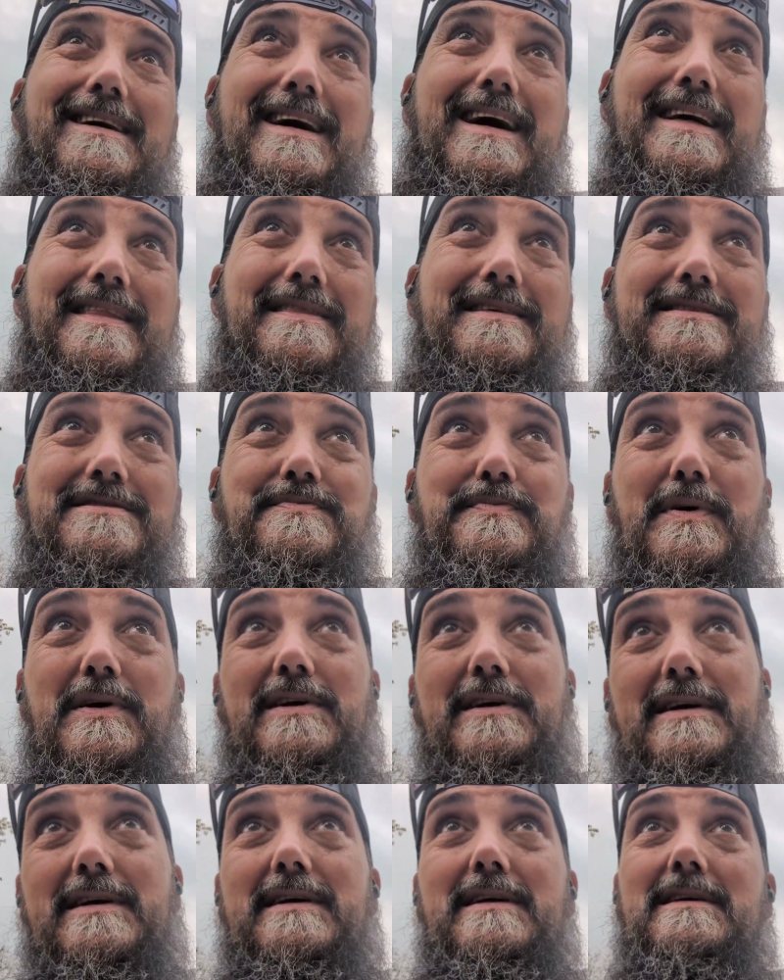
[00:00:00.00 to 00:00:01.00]
At this
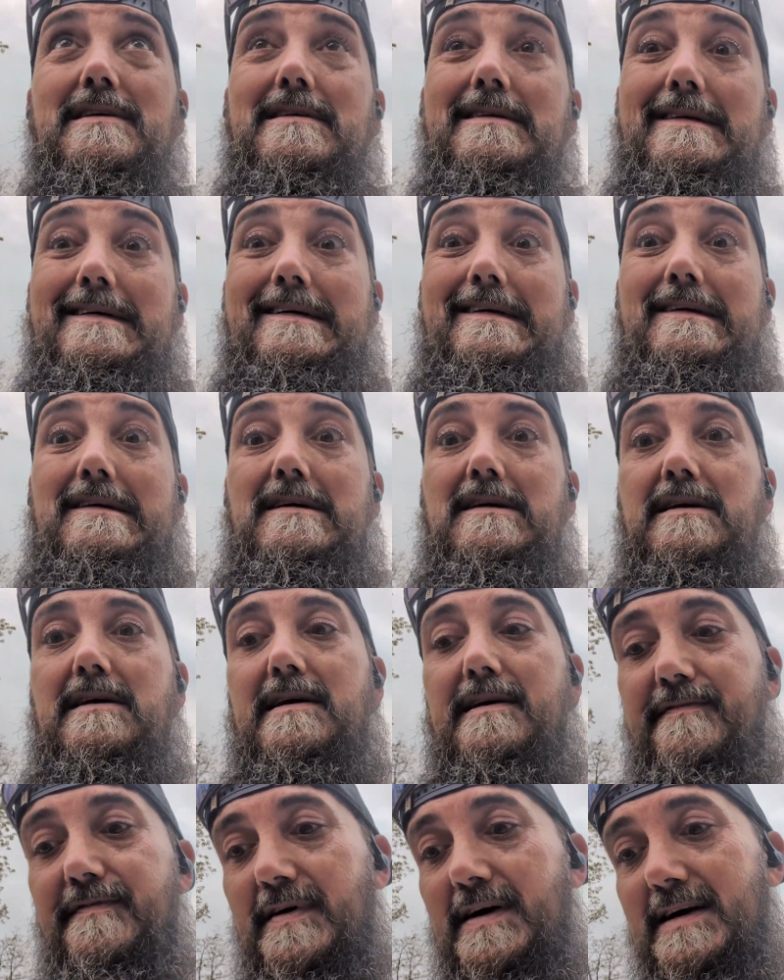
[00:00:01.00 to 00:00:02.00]
park,
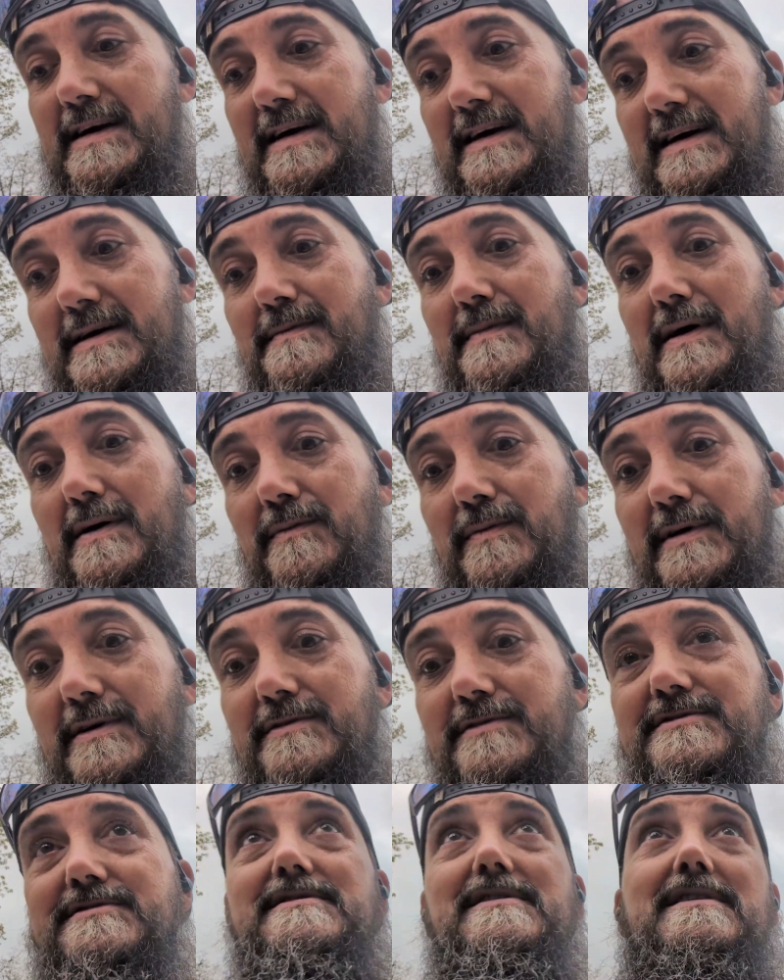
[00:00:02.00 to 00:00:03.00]
if I can get my
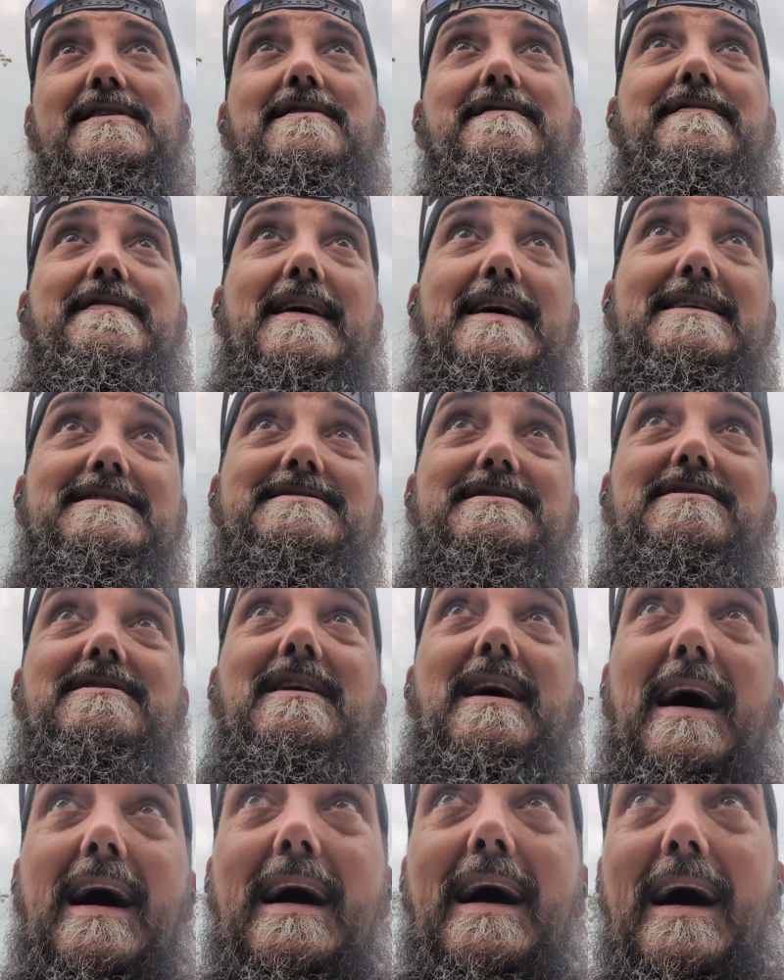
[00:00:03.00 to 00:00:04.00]
wheels to go
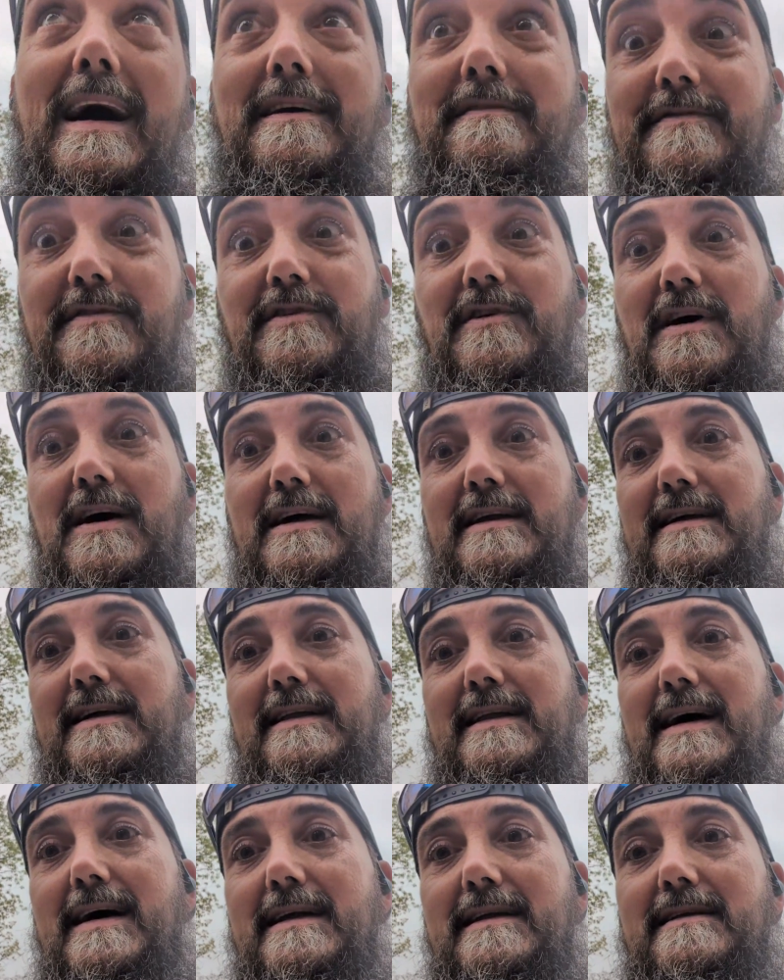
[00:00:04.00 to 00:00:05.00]
faster, I have
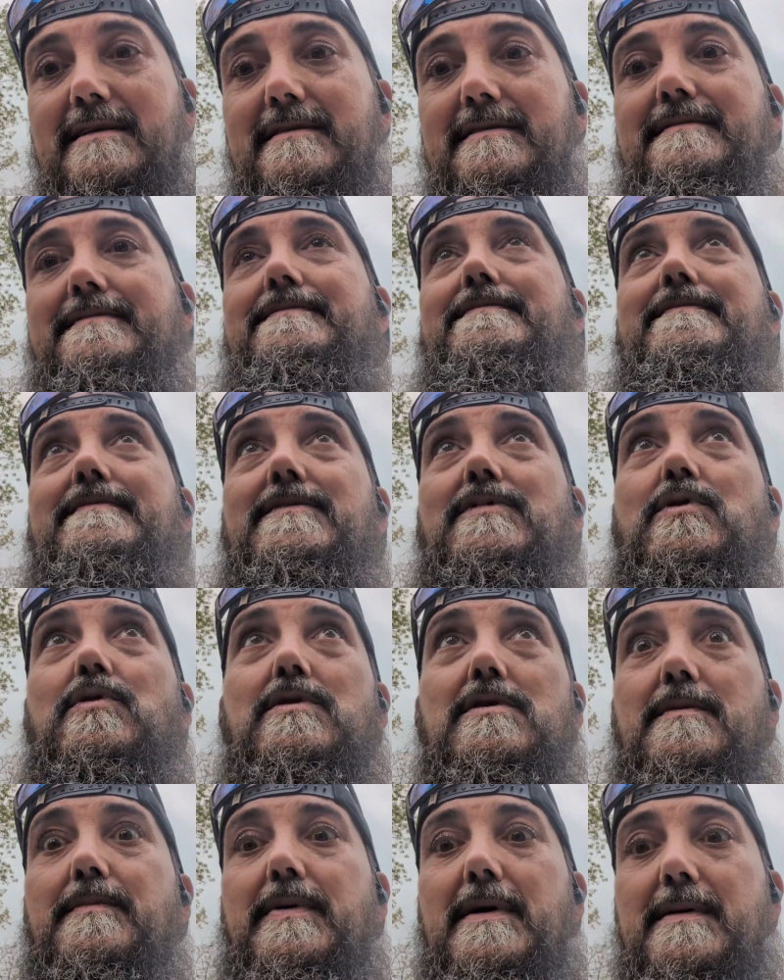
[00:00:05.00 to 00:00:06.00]
grinded that
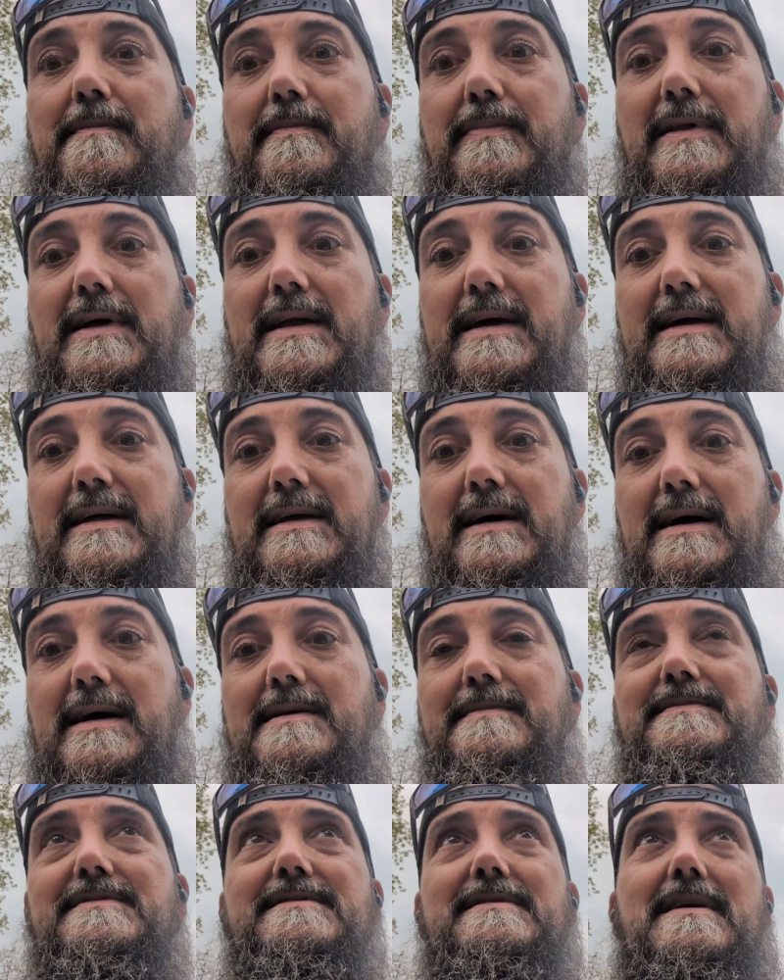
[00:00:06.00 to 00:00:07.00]
quarter pipe plenty of
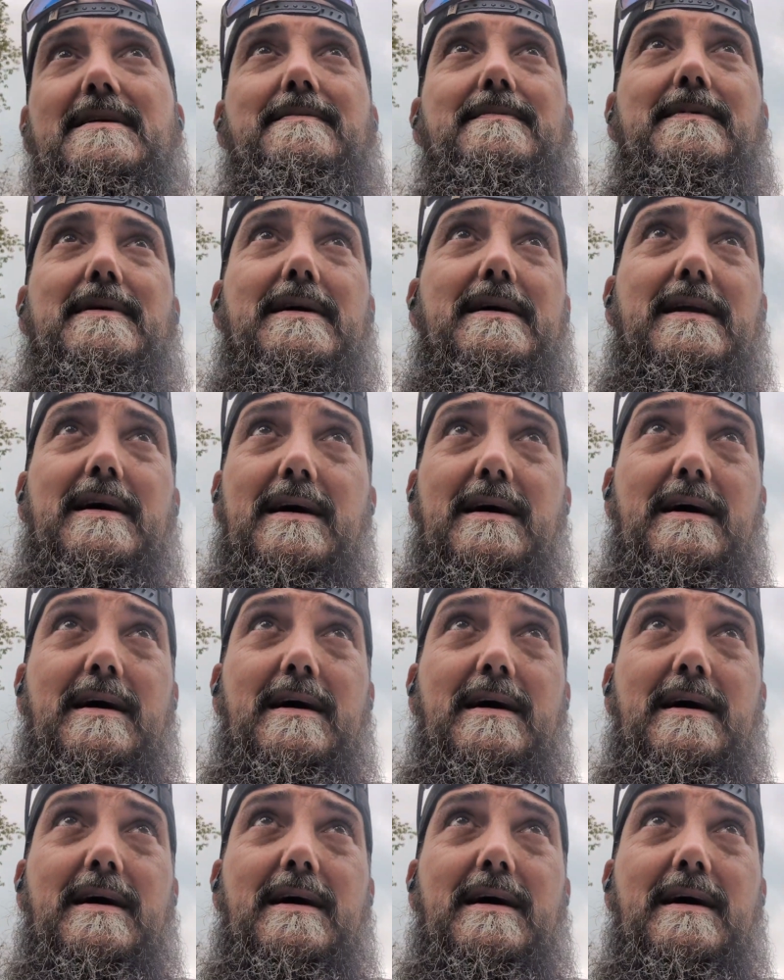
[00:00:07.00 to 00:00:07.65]
times, but